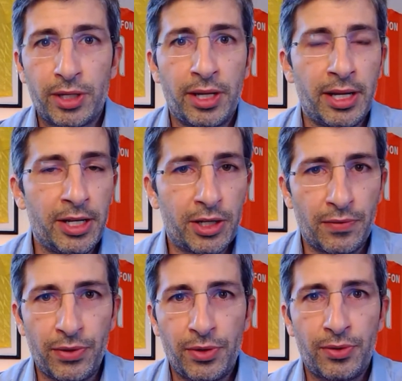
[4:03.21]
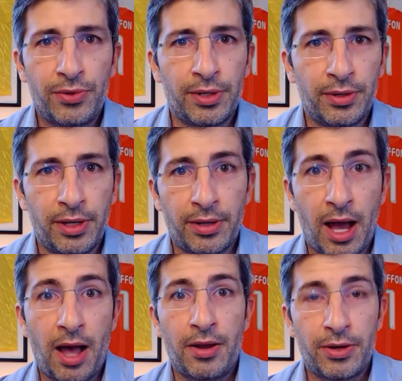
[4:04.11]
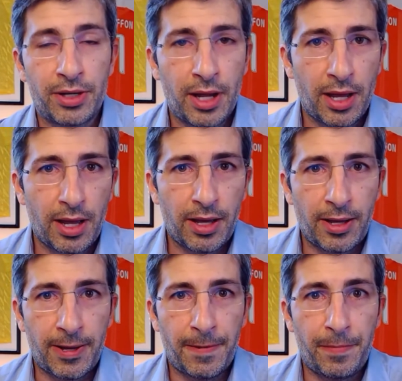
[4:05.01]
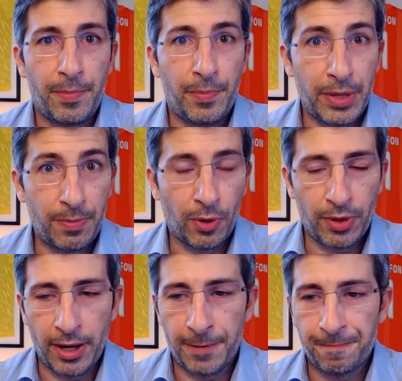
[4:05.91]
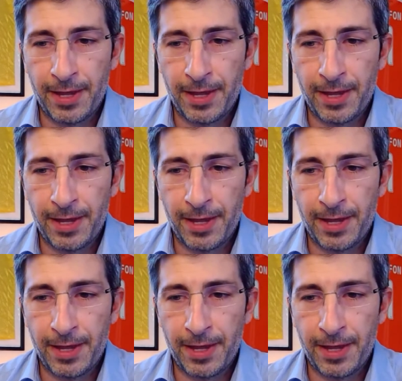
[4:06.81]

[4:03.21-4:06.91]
and interviewed and hired people there.